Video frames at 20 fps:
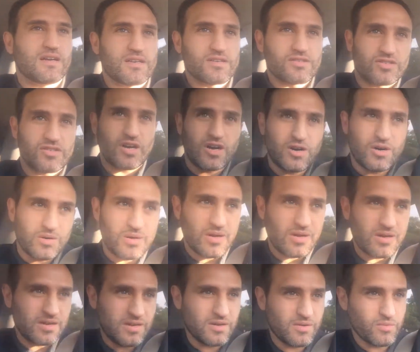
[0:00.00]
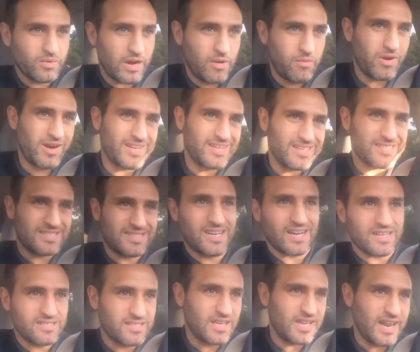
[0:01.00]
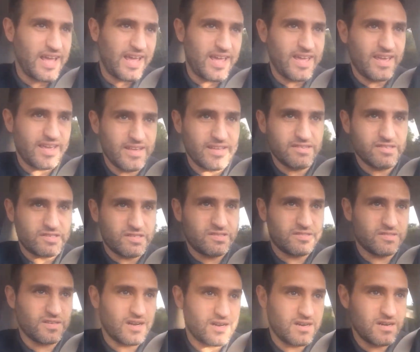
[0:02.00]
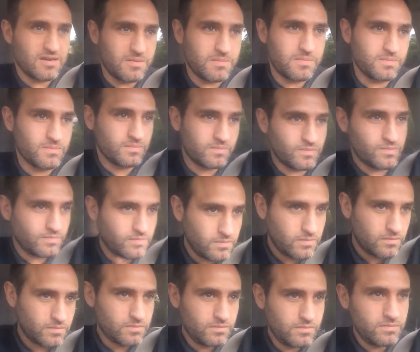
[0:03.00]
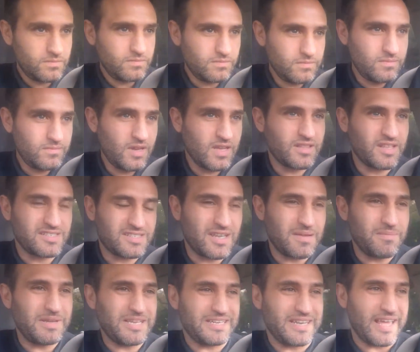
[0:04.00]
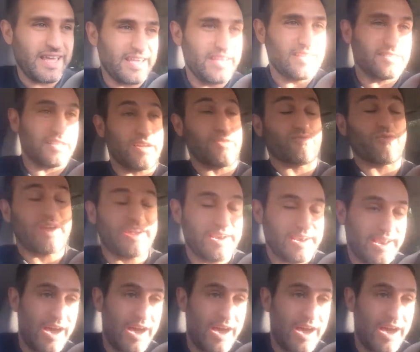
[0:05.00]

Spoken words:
So, what I want to discuss today is there's going to be days, like right